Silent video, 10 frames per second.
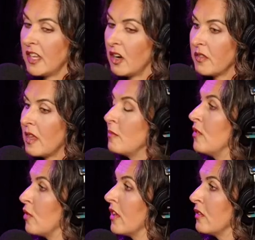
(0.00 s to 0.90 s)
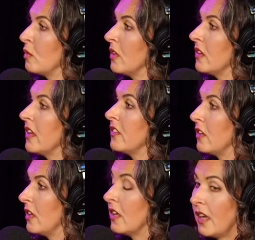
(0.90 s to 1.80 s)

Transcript: in our them before us world is